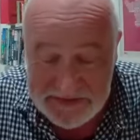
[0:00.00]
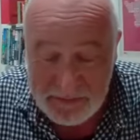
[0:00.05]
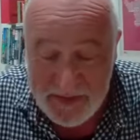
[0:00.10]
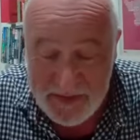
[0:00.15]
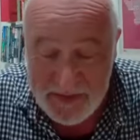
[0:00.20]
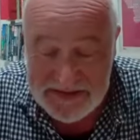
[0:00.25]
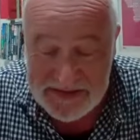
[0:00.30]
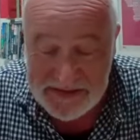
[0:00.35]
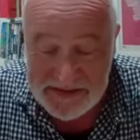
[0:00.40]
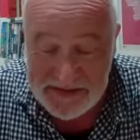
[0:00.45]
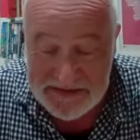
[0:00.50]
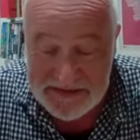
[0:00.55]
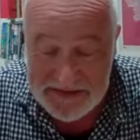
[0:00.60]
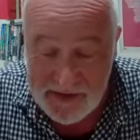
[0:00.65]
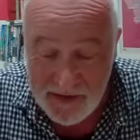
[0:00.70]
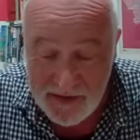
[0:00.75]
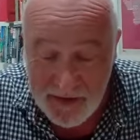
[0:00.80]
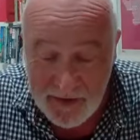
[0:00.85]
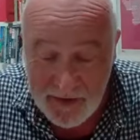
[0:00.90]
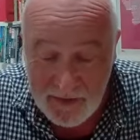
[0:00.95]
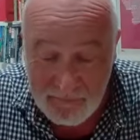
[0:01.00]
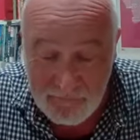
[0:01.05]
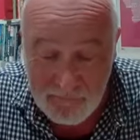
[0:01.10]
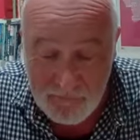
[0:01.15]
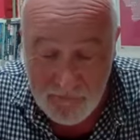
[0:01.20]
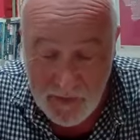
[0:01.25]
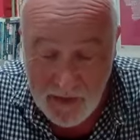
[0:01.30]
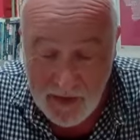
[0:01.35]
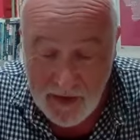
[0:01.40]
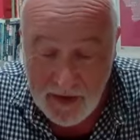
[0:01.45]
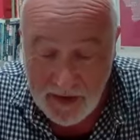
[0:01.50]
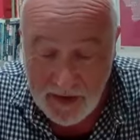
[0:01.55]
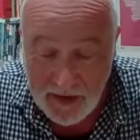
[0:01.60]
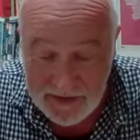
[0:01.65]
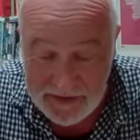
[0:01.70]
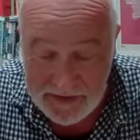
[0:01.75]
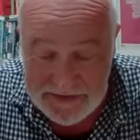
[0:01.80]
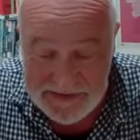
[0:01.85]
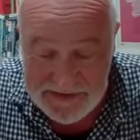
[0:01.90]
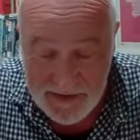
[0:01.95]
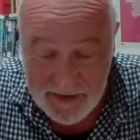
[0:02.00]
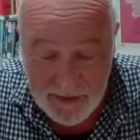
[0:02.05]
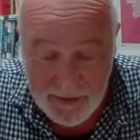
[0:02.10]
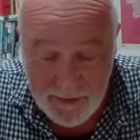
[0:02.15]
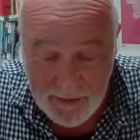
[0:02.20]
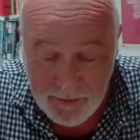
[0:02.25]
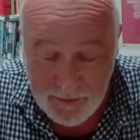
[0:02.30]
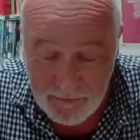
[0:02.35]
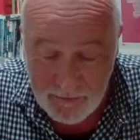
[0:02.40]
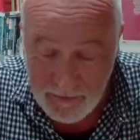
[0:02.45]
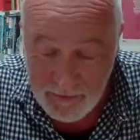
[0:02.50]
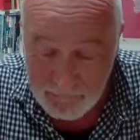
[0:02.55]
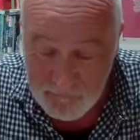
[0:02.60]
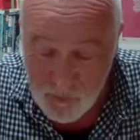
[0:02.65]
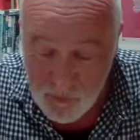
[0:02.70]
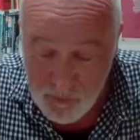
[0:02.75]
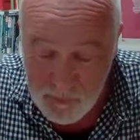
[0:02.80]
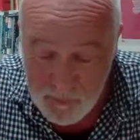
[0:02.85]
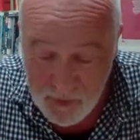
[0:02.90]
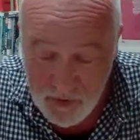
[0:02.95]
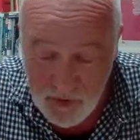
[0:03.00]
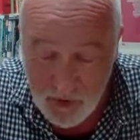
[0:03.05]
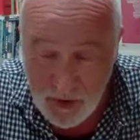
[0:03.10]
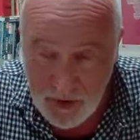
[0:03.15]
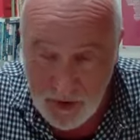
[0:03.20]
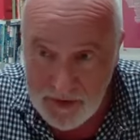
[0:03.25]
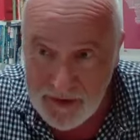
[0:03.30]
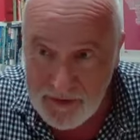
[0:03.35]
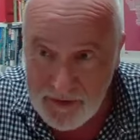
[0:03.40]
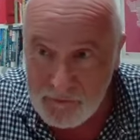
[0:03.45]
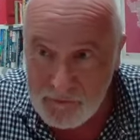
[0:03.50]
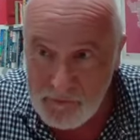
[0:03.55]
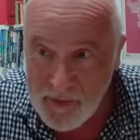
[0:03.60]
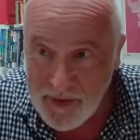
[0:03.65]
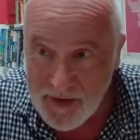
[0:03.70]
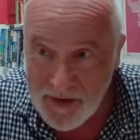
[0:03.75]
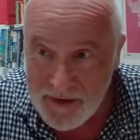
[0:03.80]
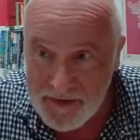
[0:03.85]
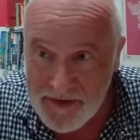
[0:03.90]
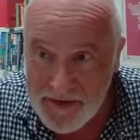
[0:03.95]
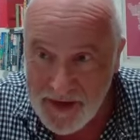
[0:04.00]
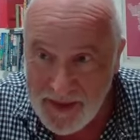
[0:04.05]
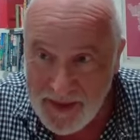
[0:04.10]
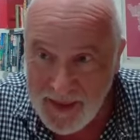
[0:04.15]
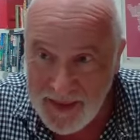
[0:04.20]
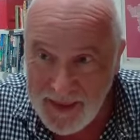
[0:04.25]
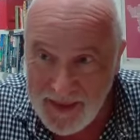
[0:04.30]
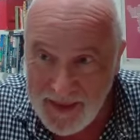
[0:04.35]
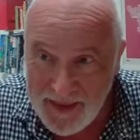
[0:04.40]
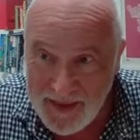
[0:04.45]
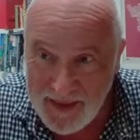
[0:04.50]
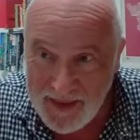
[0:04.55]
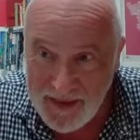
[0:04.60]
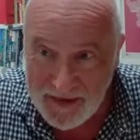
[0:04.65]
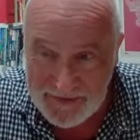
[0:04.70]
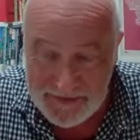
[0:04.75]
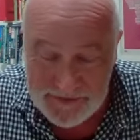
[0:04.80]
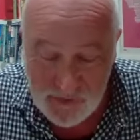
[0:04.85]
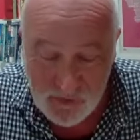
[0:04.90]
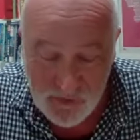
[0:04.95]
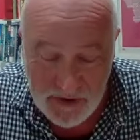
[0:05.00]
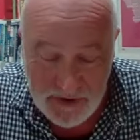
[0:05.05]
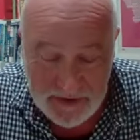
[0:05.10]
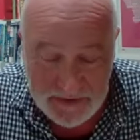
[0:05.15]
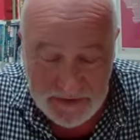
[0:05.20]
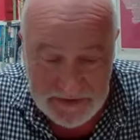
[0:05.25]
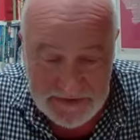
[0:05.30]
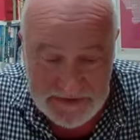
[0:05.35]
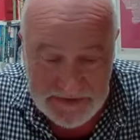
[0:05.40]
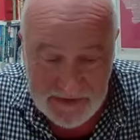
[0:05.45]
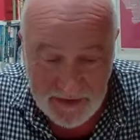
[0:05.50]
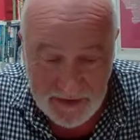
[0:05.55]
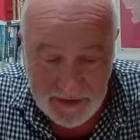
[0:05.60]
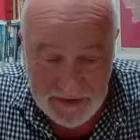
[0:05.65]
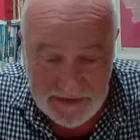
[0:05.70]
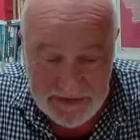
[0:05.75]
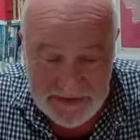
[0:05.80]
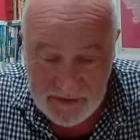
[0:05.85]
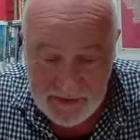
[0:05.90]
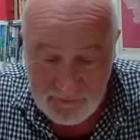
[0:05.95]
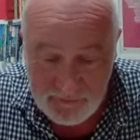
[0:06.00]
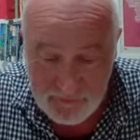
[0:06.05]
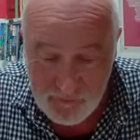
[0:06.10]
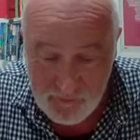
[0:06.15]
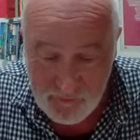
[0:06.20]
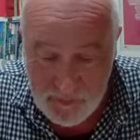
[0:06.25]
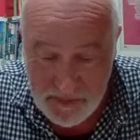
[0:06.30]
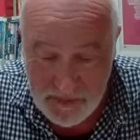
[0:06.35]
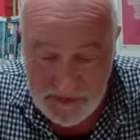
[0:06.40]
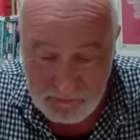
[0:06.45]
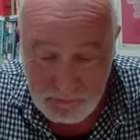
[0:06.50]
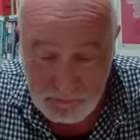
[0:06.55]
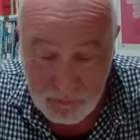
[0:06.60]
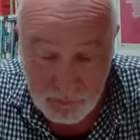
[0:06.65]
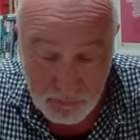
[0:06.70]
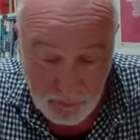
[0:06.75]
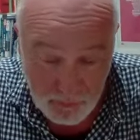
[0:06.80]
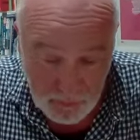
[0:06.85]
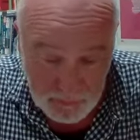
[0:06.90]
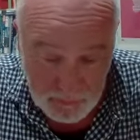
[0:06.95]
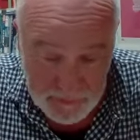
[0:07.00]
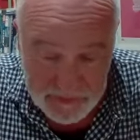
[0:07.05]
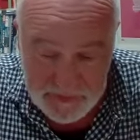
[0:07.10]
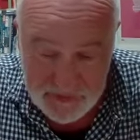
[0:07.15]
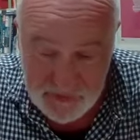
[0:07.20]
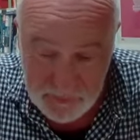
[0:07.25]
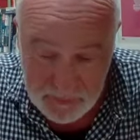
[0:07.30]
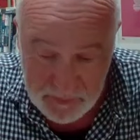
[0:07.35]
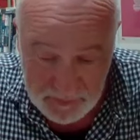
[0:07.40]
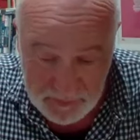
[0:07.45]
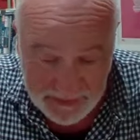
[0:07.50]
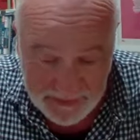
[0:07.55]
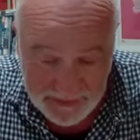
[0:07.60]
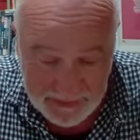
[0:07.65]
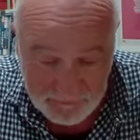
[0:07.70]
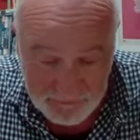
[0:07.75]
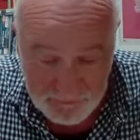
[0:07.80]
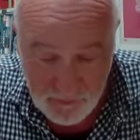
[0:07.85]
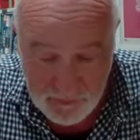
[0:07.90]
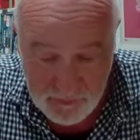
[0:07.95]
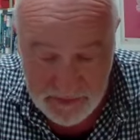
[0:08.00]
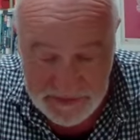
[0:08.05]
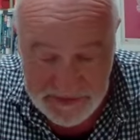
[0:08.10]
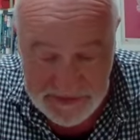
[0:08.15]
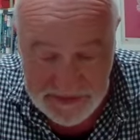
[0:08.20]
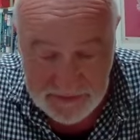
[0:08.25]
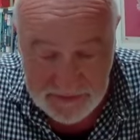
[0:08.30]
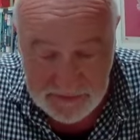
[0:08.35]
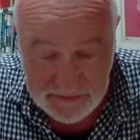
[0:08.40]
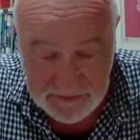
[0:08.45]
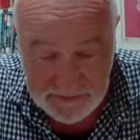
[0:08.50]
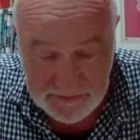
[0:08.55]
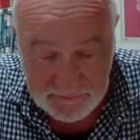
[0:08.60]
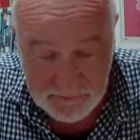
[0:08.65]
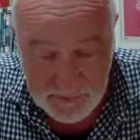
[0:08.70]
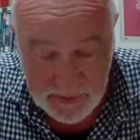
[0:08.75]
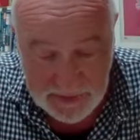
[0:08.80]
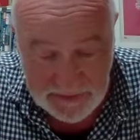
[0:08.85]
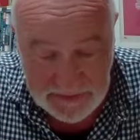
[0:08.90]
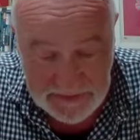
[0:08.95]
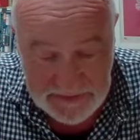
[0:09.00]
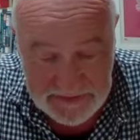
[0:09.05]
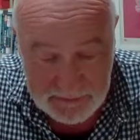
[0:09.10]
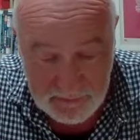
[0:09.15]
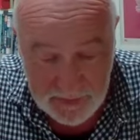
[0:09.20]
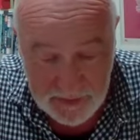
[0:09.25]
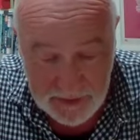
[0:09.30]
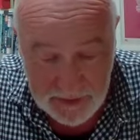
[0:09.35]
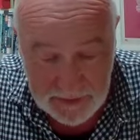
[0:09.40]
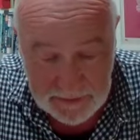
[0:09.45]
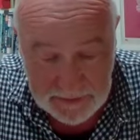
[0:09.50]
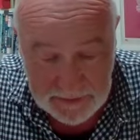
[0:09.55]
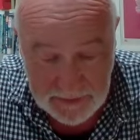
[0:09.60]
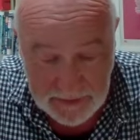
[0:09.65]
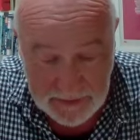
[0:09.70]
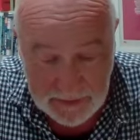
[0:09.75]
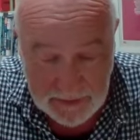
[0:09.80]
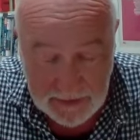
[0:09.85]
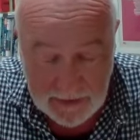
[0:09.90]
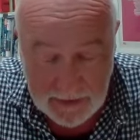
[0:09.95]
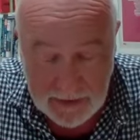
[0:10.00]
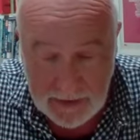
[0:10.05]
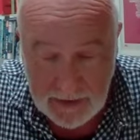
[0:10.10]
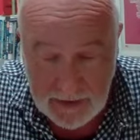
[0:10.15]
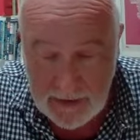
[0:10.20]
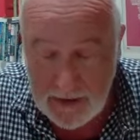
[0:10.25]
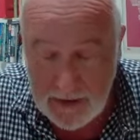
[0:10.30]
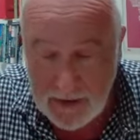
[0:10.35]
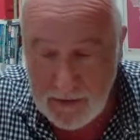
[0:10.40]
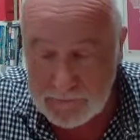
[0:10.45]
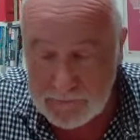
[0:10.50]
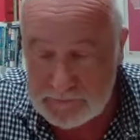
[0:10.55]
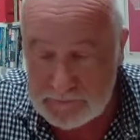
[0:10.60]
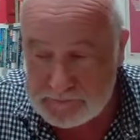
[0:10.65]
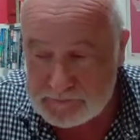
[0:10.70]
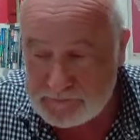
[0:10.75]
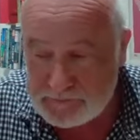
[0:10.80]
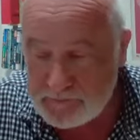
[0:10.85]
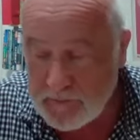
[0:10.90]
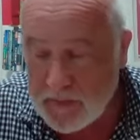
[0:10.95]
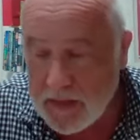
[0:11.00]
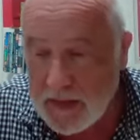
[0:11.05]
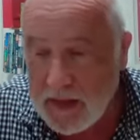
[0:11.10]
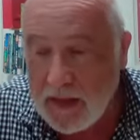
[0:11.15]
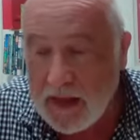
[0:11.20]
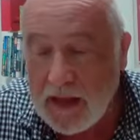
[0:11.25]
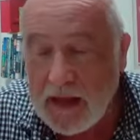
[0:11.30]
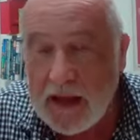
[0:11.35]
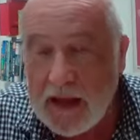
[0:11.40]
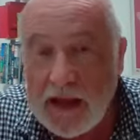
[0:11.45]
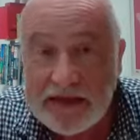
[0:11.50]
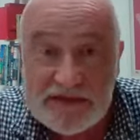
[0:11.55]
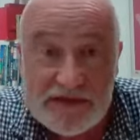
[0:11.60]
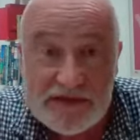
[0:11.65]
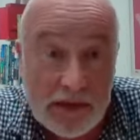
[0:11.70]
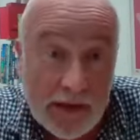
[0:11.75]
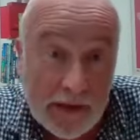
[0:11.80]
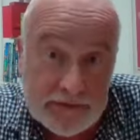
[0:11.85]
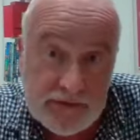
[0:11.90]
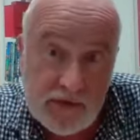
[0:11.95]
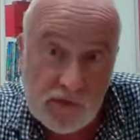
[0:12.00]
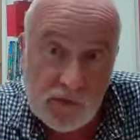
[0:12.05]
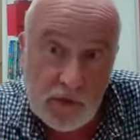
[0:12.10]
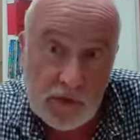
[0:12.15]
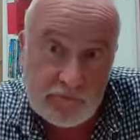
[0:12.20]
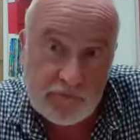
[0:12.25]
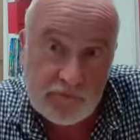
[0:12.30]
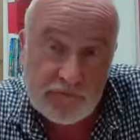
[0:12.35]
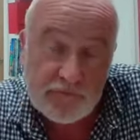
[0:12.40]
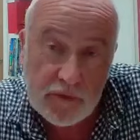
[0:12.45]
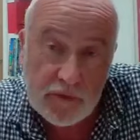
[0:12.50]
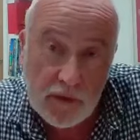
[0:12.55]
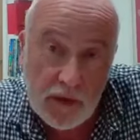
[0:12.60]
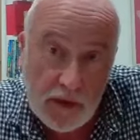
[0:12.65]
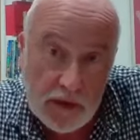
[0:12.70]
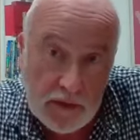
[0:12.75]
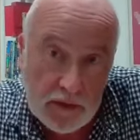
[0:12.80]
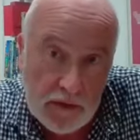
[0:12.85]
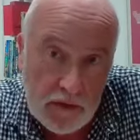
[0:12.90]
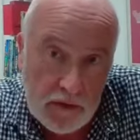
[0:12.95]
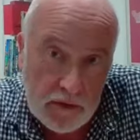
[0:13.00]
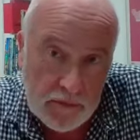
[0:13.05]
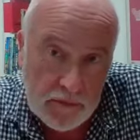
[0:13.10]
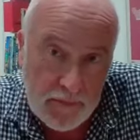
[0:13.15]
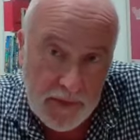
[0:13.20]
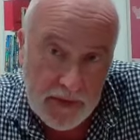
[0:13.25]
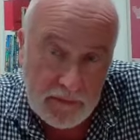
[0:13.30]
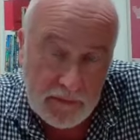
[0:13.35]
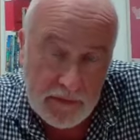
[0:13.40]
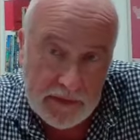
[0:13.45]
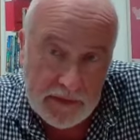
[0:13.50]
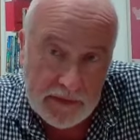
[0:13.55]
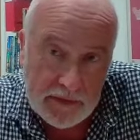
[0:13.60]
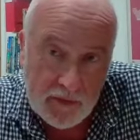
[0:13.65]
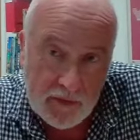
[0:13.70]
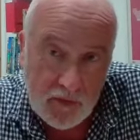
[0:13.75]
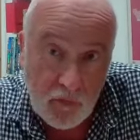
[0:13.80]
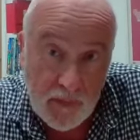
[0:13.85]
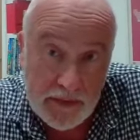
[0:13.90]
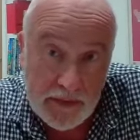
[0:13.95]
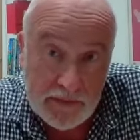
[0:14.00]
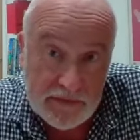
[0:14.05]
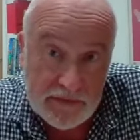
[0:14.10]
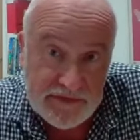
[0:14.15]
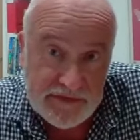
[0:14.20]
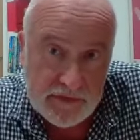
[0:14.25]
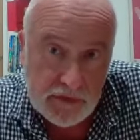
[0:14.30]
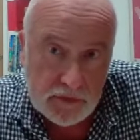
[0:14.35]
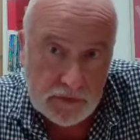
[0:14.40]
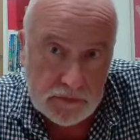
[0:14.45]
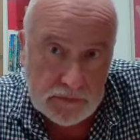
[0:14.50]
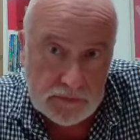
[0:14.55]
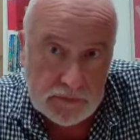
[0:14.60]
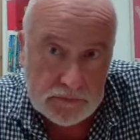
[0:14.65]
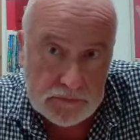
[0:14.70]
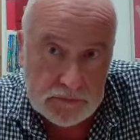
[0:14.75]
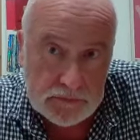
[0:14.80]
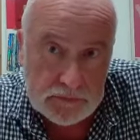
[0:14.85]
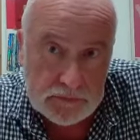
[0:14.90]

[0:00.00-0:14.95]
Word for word: especially as I have, I can see here a former colleague of mine and joining us. And I can see a former, presumably a former student of mine as well. Um, actually, I taught for a long period in a Quaker school.